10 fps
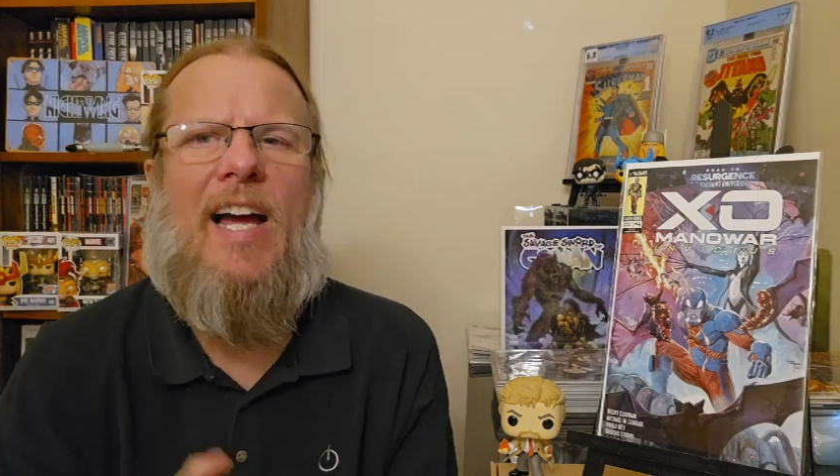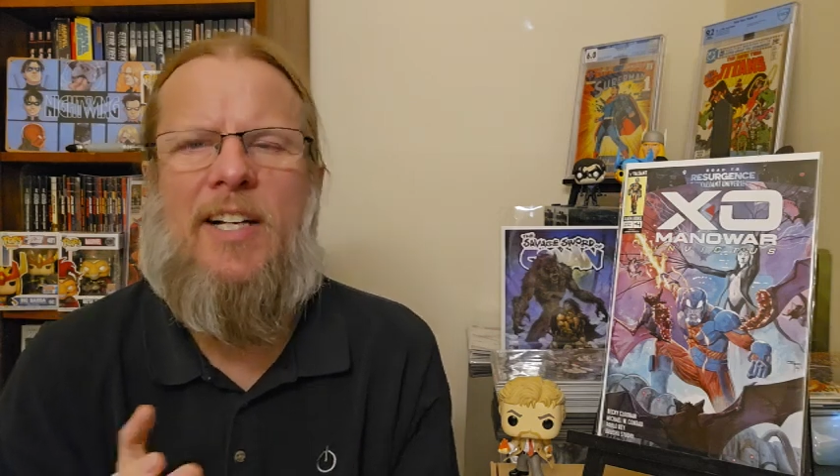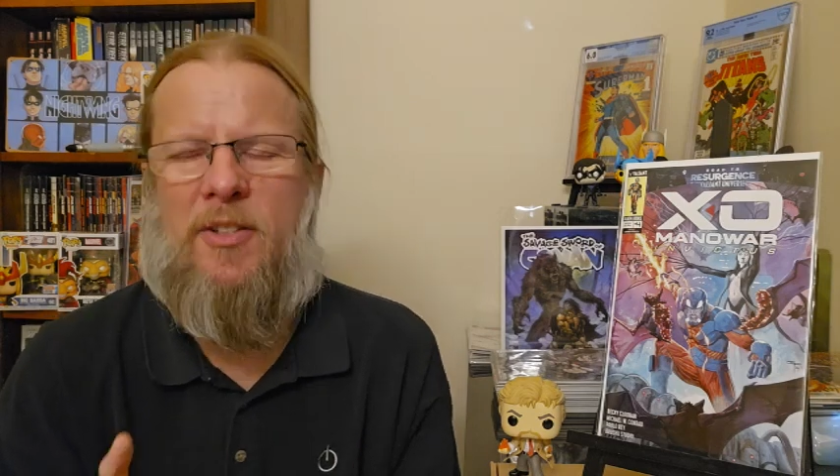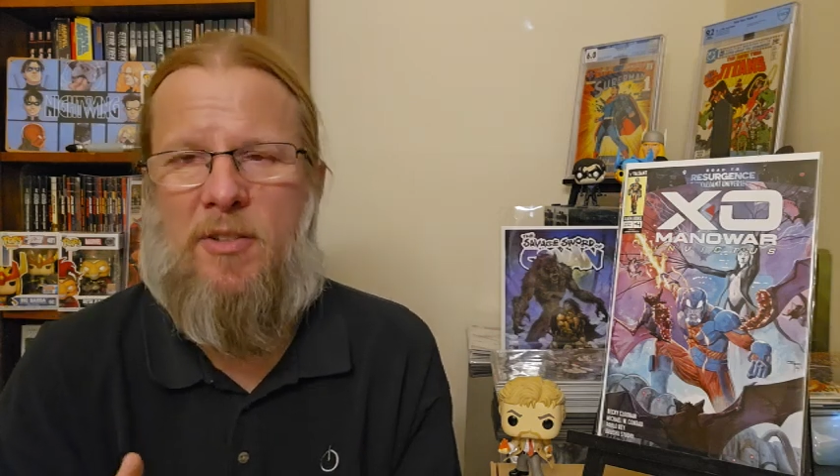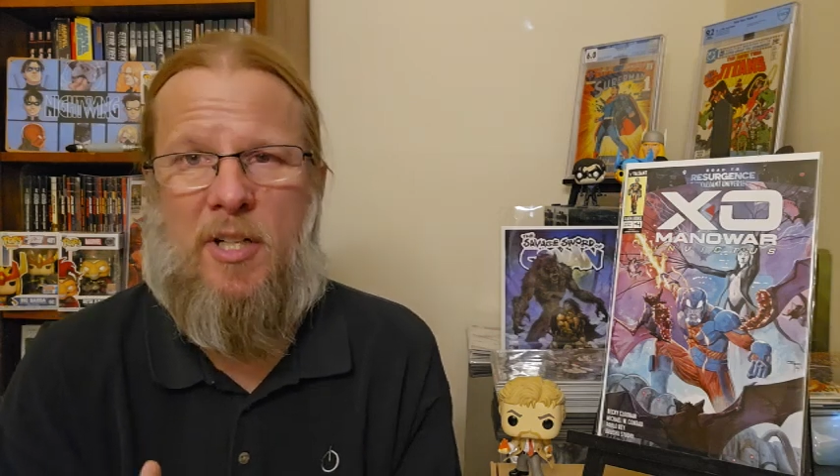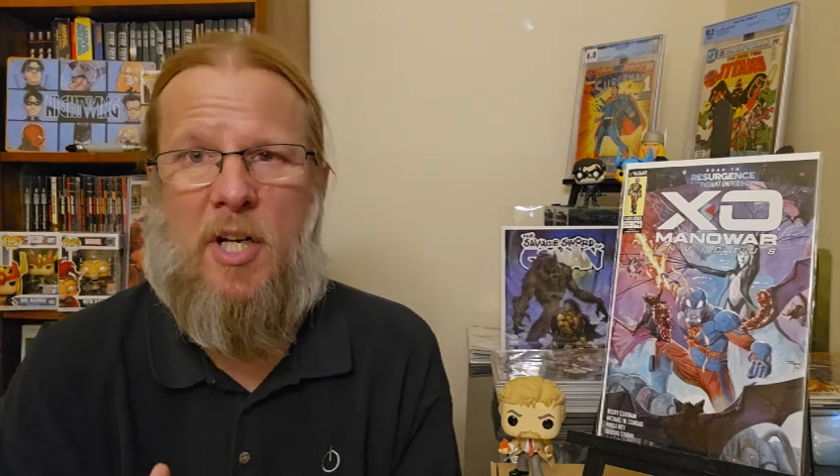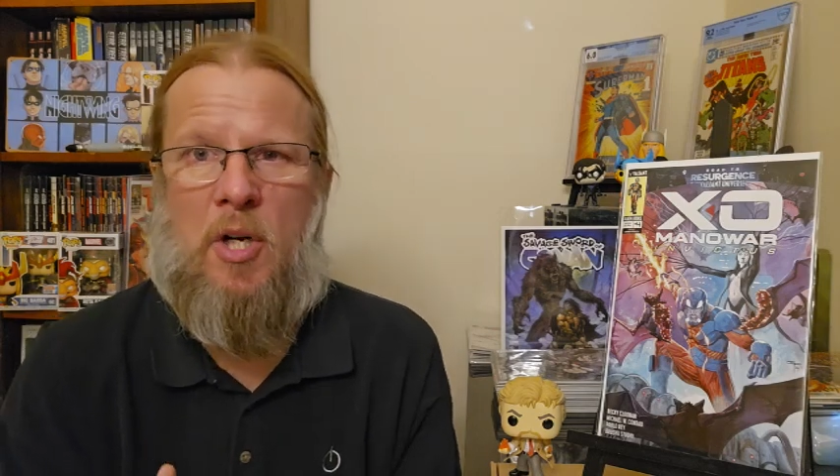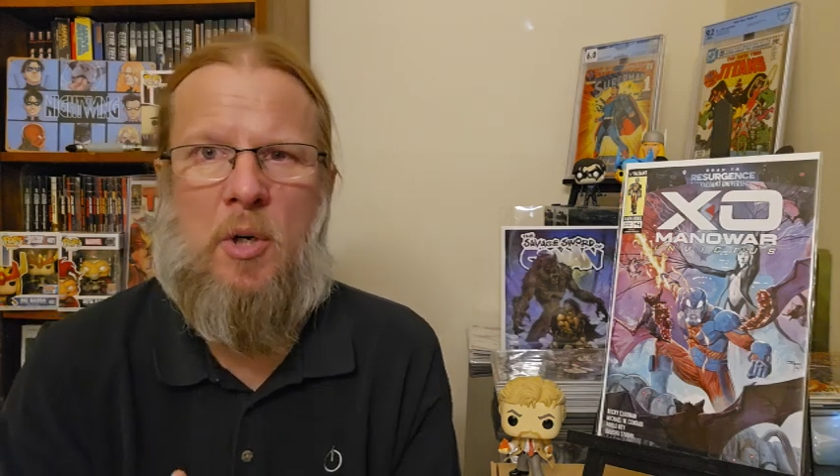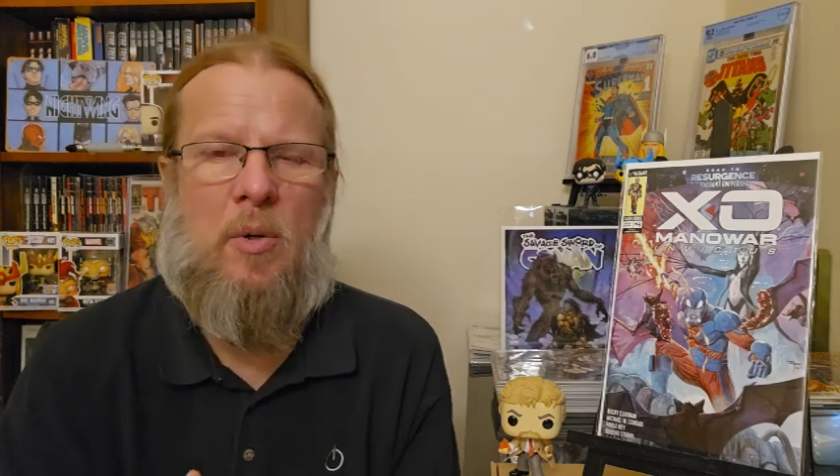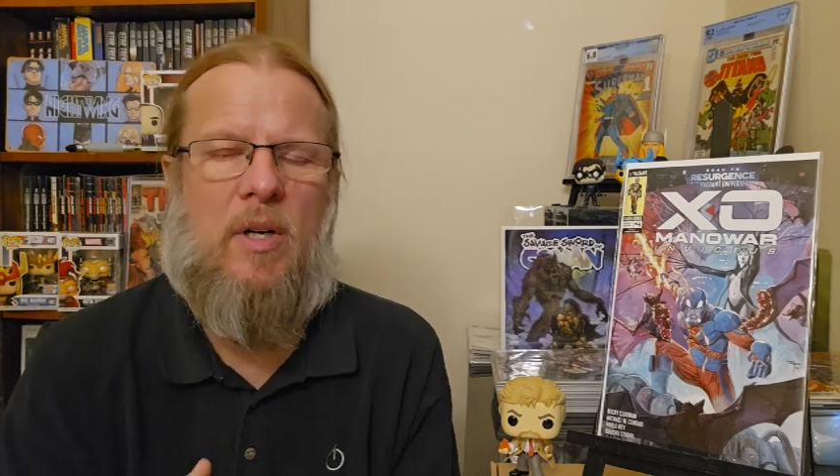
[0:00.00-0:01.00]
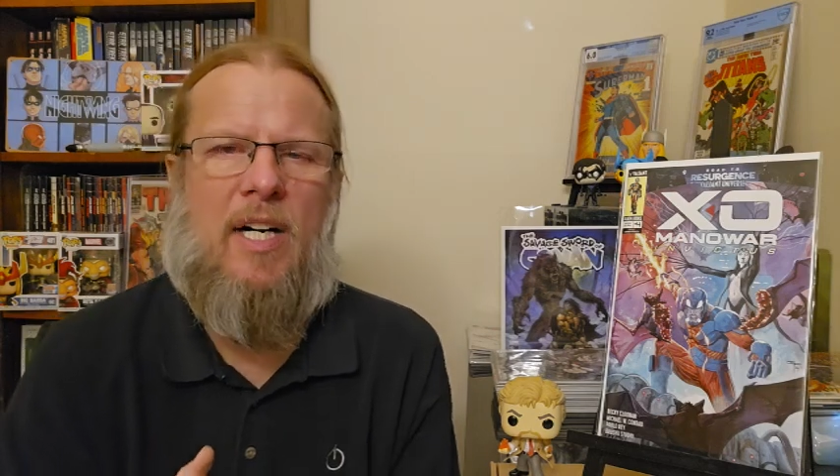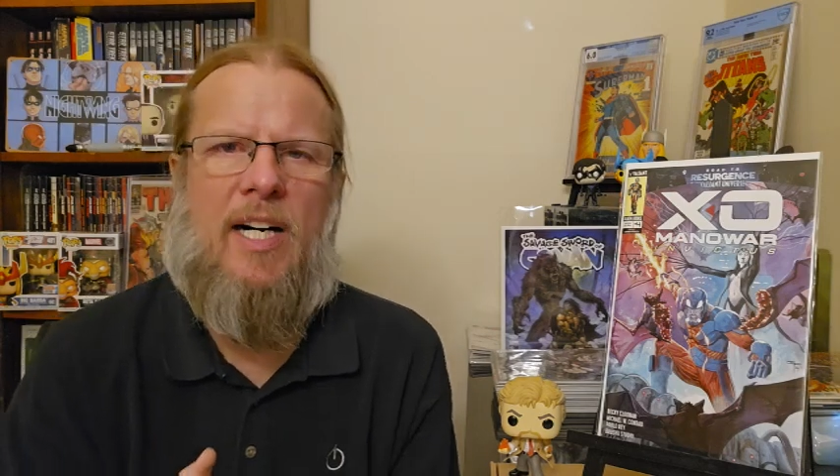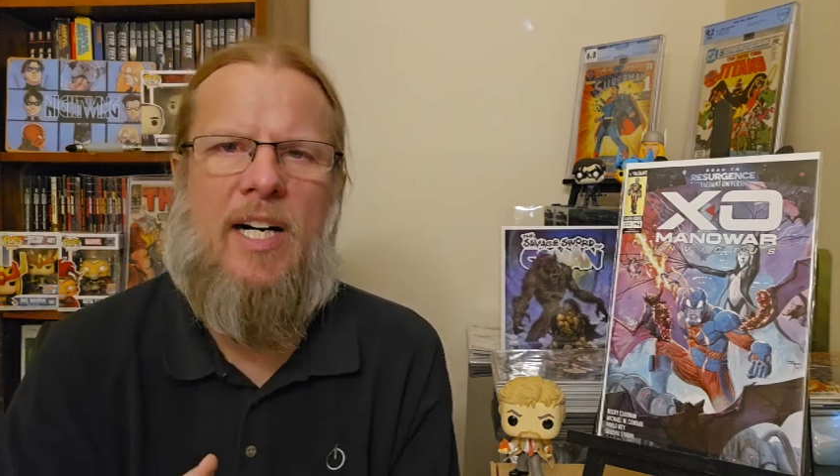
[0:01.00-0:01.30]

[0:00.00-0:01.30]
don't know.